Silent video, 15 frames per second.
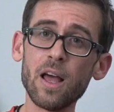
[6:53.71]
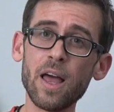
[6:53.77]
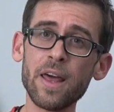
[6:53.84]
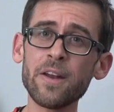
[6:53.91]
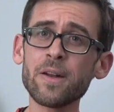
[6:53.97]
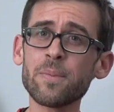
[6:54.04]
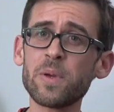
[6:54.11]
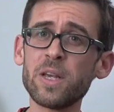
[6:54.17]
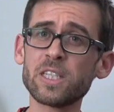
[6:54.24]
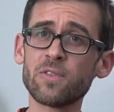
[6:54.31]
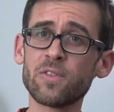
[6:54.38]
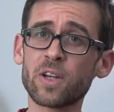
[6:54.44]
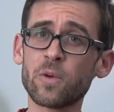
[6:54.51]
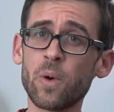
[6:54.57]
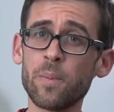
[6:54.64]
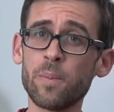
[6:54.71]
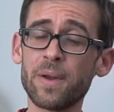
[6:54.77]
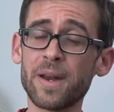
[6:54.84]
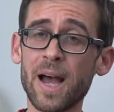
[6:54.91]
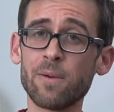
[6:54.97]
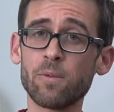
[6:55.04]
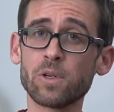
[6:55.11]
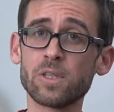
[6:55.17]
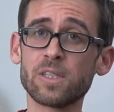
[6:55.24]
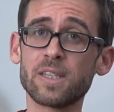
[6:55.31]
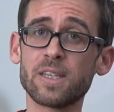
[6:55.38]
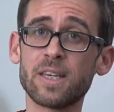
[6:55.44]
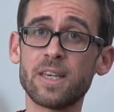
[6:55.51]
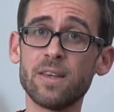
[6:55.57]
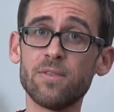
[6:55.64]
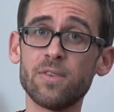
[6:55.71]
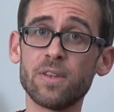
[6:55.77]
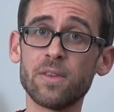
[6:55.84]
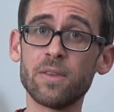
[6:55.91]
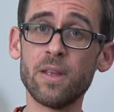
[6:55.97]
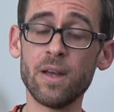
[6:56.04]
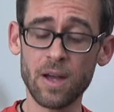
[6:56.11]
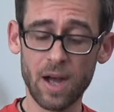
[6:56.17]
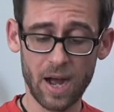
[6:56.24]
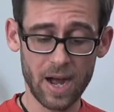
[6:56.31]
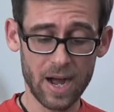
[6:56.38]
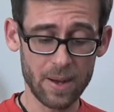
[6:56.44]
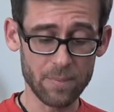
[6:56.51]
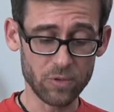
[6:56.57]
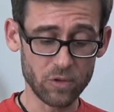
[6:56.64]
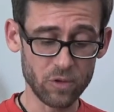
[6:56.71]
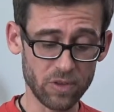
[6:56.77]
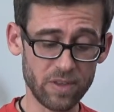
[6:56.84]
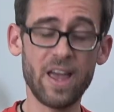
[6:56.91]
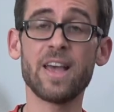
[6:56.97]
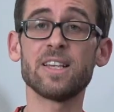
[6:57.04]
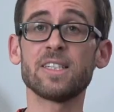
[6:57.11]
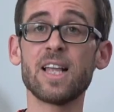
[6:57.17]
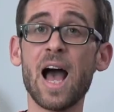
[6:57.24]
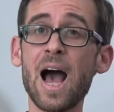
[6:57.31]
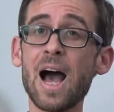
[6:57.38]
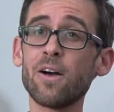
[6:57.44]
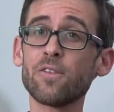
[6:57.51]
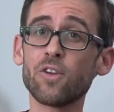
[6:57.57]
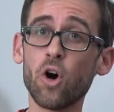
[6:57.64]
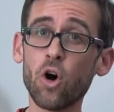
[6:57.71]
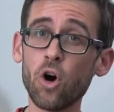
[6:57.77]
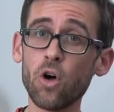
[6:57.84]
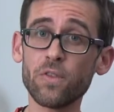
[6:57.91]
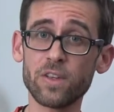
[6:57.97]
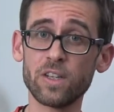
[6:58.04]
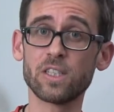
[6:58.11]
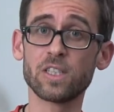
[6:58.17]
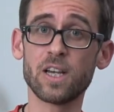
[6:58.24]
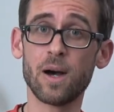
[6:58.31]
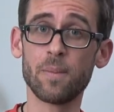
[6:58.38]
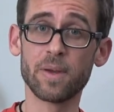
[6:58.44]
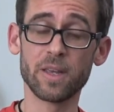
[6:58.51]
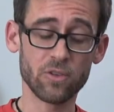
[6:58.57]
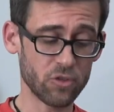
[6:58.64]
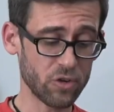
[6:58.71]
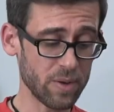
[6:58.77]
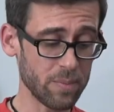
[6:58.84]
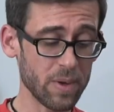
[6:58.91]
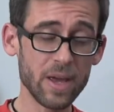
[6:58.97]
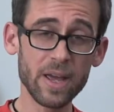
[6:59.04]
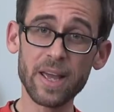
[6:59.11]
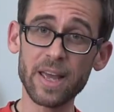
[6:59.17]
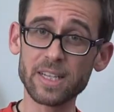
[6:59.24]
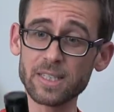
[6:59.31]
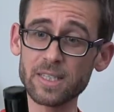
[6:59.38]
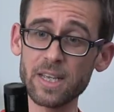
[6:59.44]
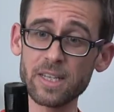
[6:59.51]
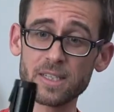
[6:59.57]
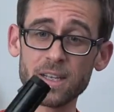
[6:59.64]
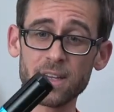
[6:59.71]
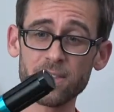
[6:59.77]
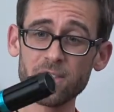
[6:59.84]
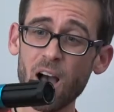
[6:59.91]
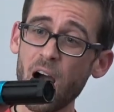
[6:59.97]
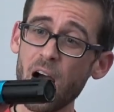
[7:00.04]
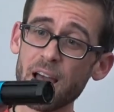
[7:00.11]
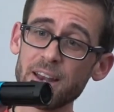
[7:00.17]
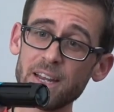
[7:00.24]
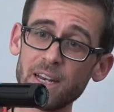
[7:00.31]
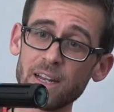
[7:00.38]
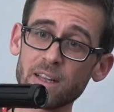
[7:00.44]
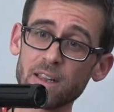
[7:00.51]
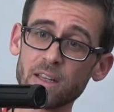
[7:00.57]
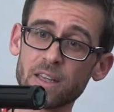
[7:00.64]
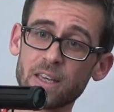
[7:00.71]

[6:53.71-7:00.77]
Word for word: Another piece of equipment I was given um, to test out on this coming trip is this tiny little